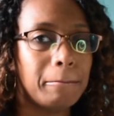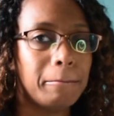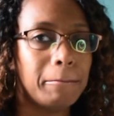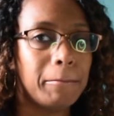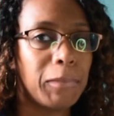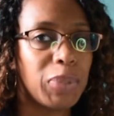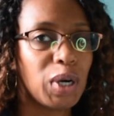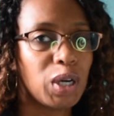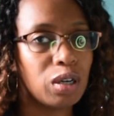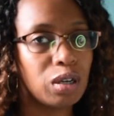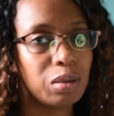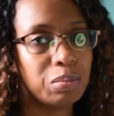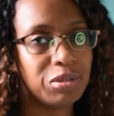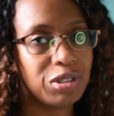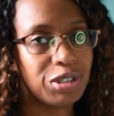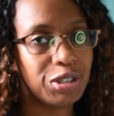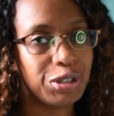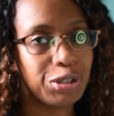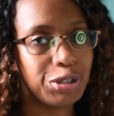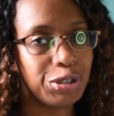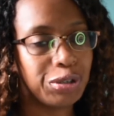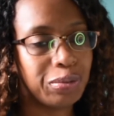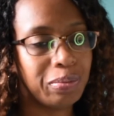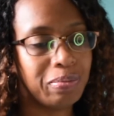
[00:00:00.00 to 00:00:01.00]
boob
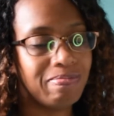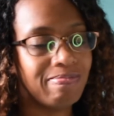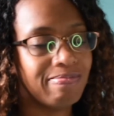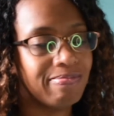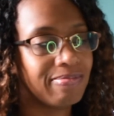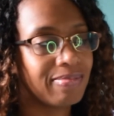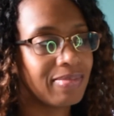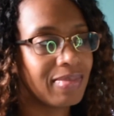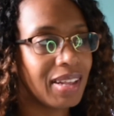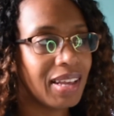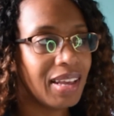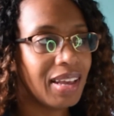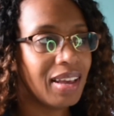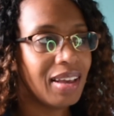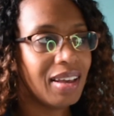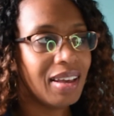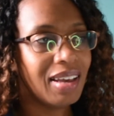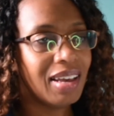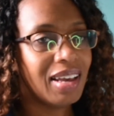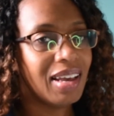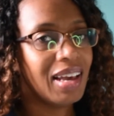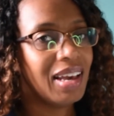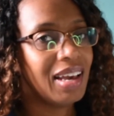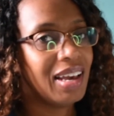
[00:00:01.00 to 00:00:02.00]
tube.
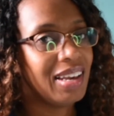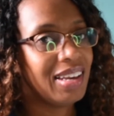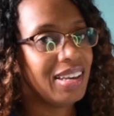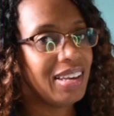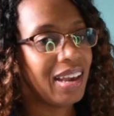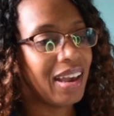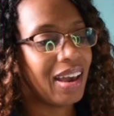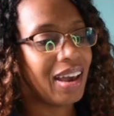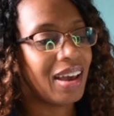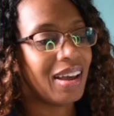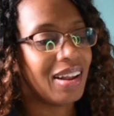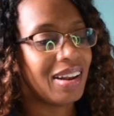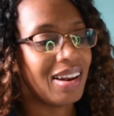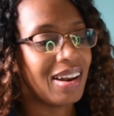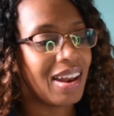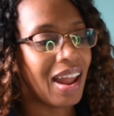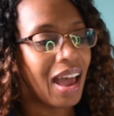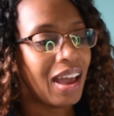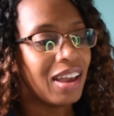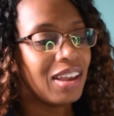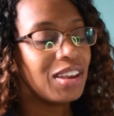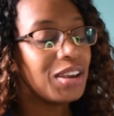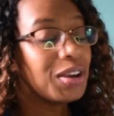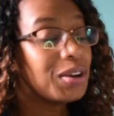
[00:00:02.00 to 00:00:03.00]
Yeah,
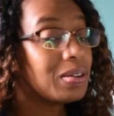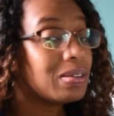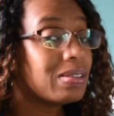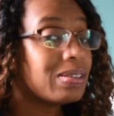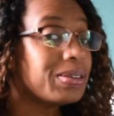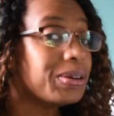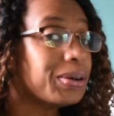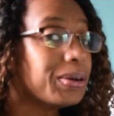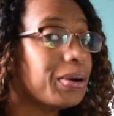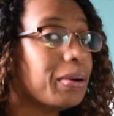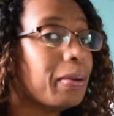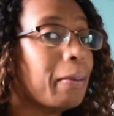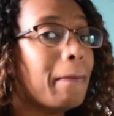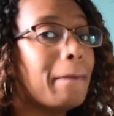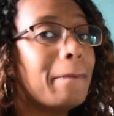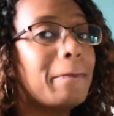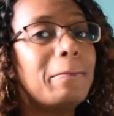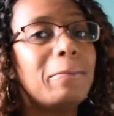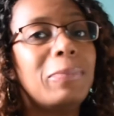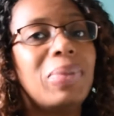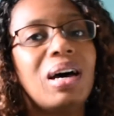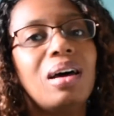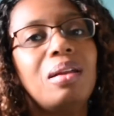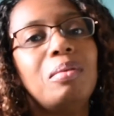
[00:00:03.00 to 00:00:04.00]
not YouTube,
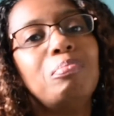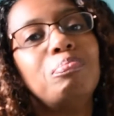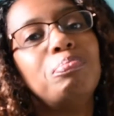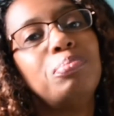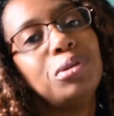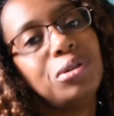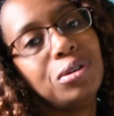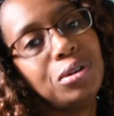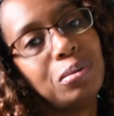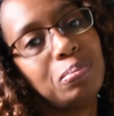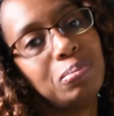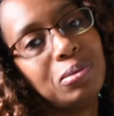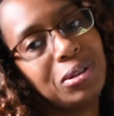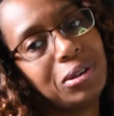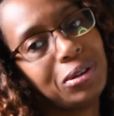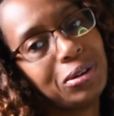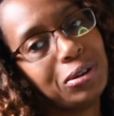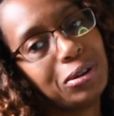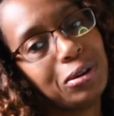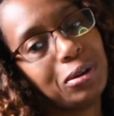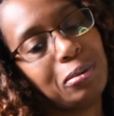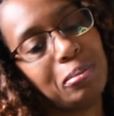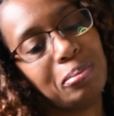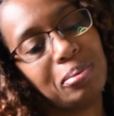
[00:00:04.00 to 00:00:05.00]
but boob
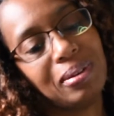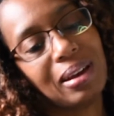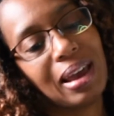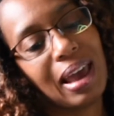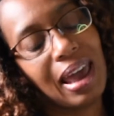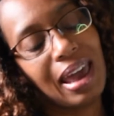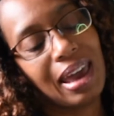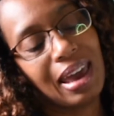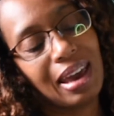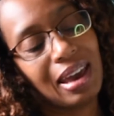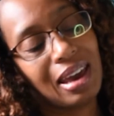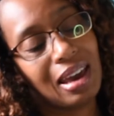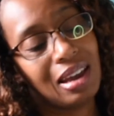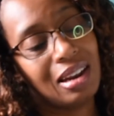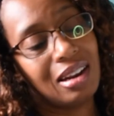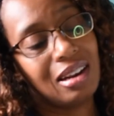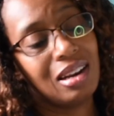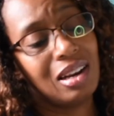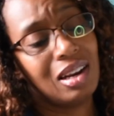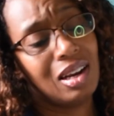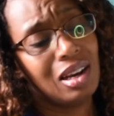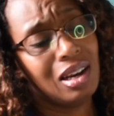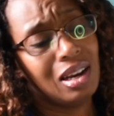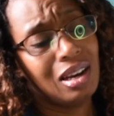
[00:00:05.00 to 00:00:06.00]
tube. And
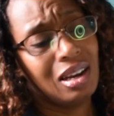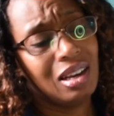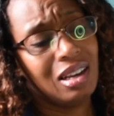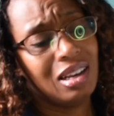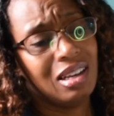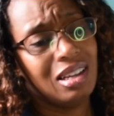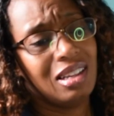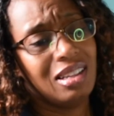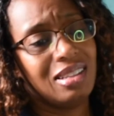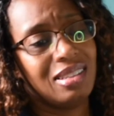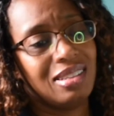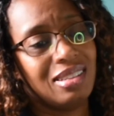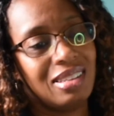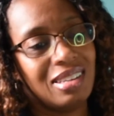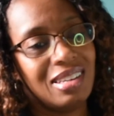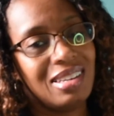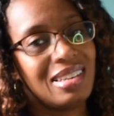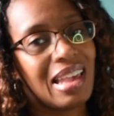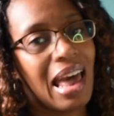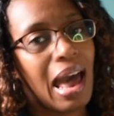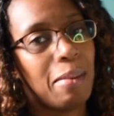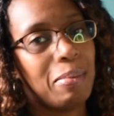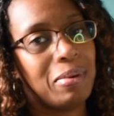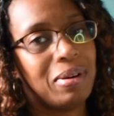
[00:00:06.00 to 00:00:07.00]

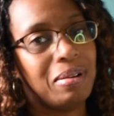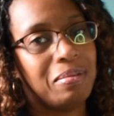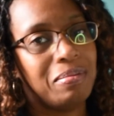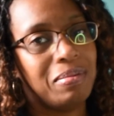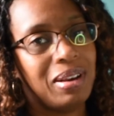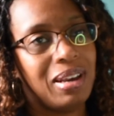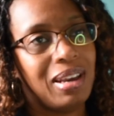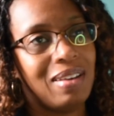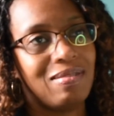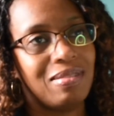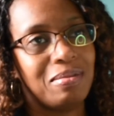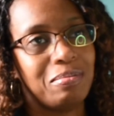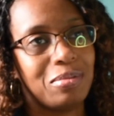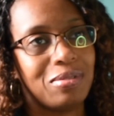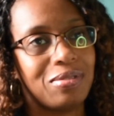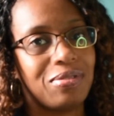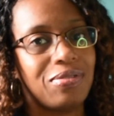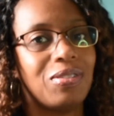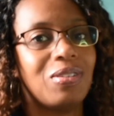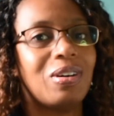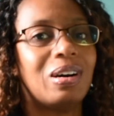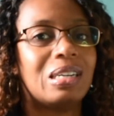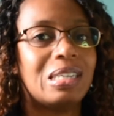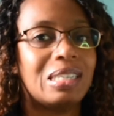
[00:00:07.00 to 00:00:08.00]
this happened to me even
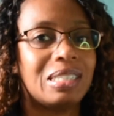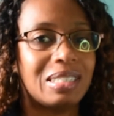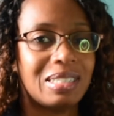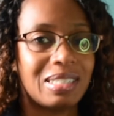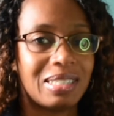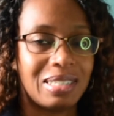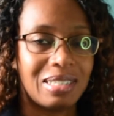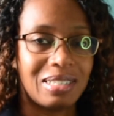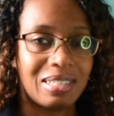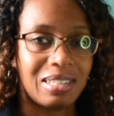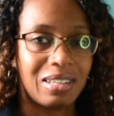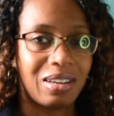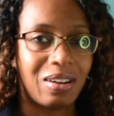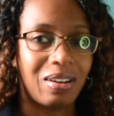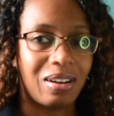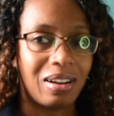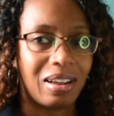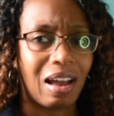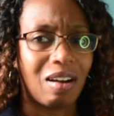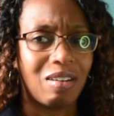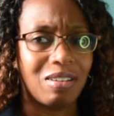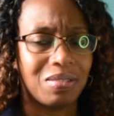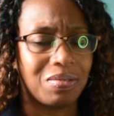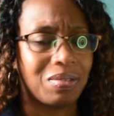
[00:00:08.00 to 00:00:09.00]
before the distance
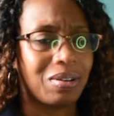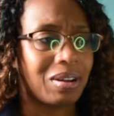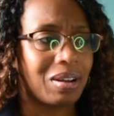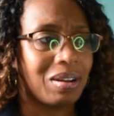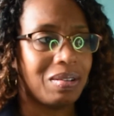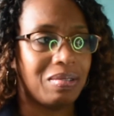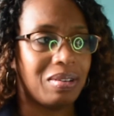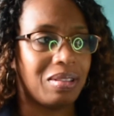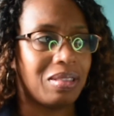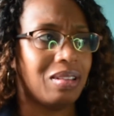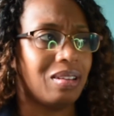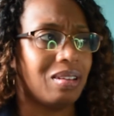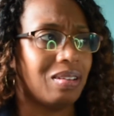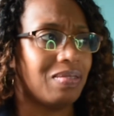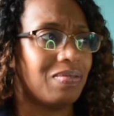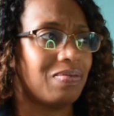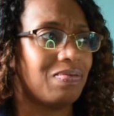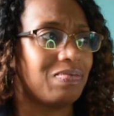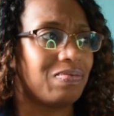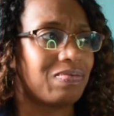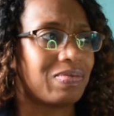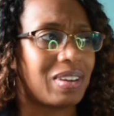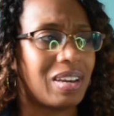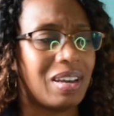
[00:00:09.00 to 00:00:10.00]
learning. I was working with a
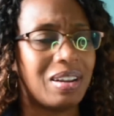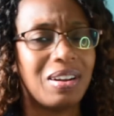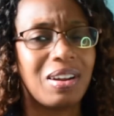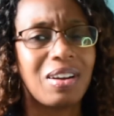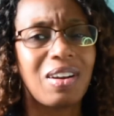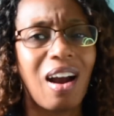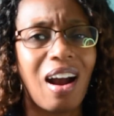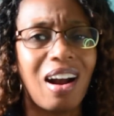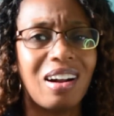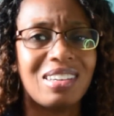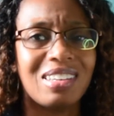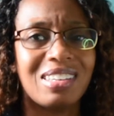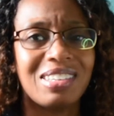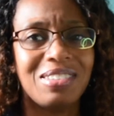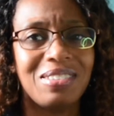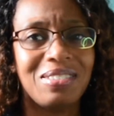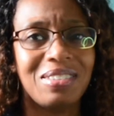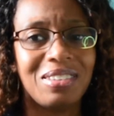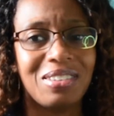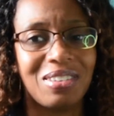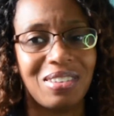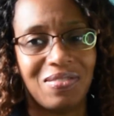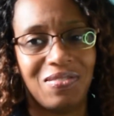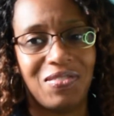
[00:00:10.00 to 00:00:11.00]
kindergarten
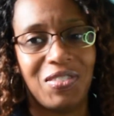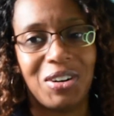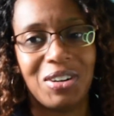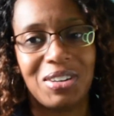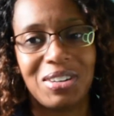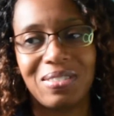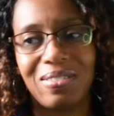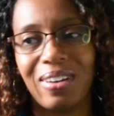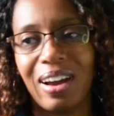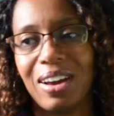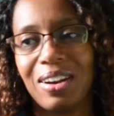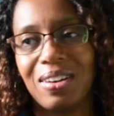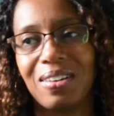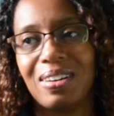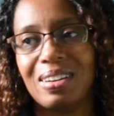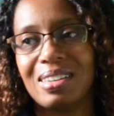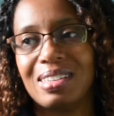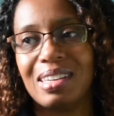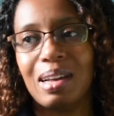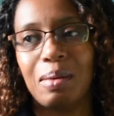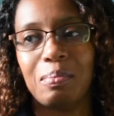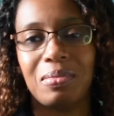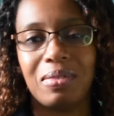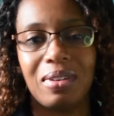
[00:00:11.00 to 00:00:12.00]
student, a first grader or
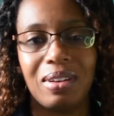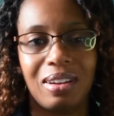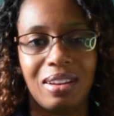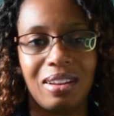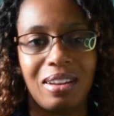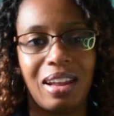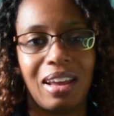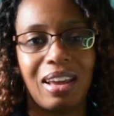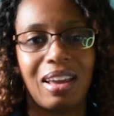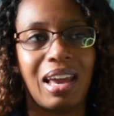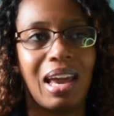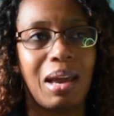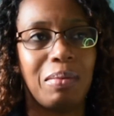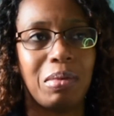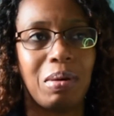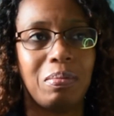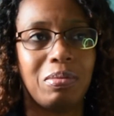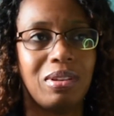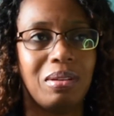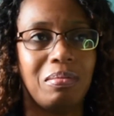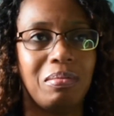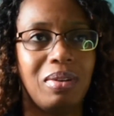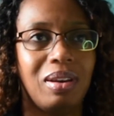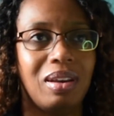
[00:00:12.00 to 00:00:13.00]
something, and they came up
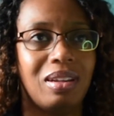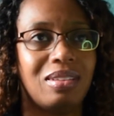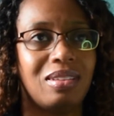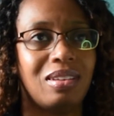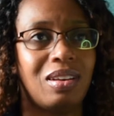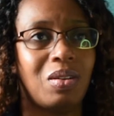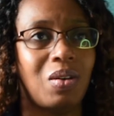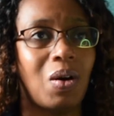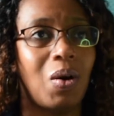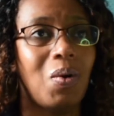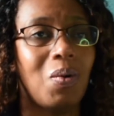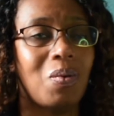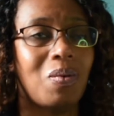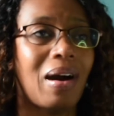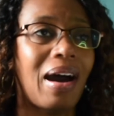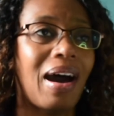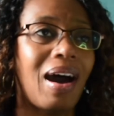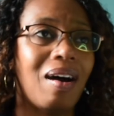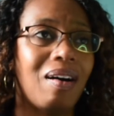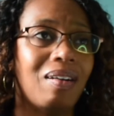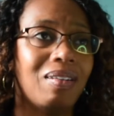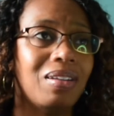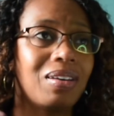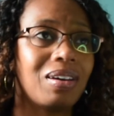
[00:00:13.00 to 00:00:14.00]
to me and said, "Oh
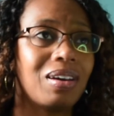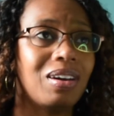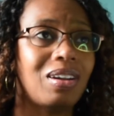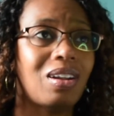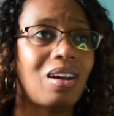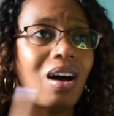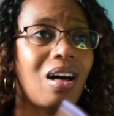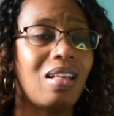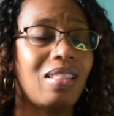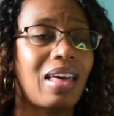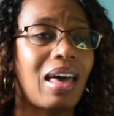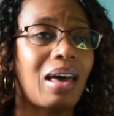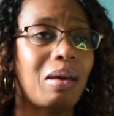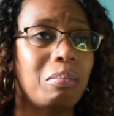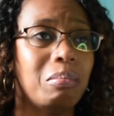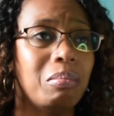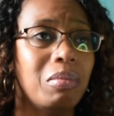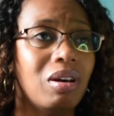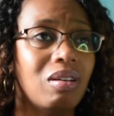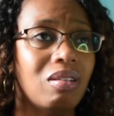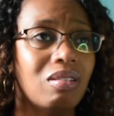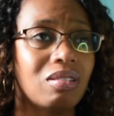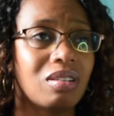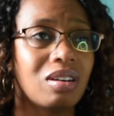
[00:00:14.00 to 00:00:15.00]
wow, look at all that
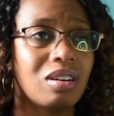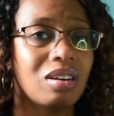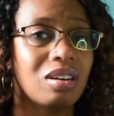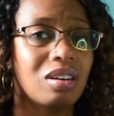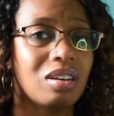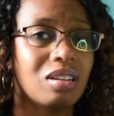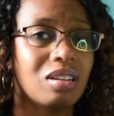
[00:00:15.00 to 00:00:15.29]
milk."